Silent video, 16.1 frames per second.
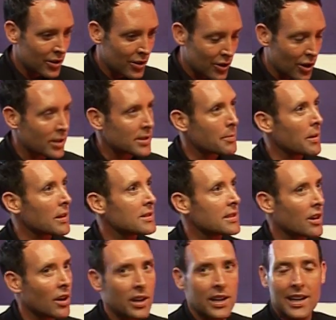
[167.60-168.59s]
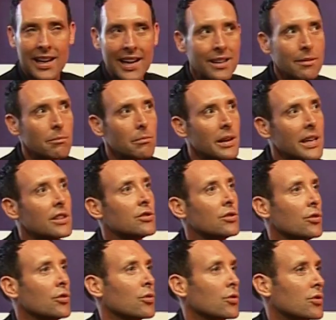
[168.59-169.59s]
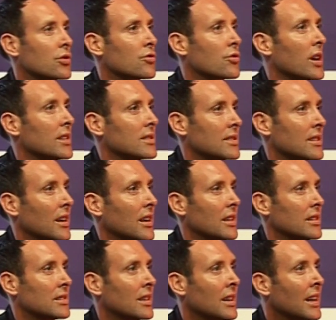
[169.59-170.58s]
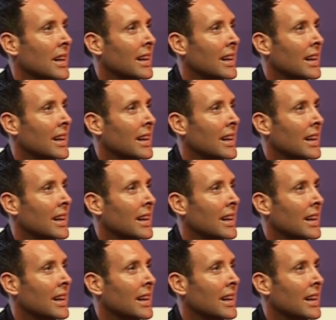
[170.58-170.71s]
Dr. Brown said, okay, let me do your trial studies.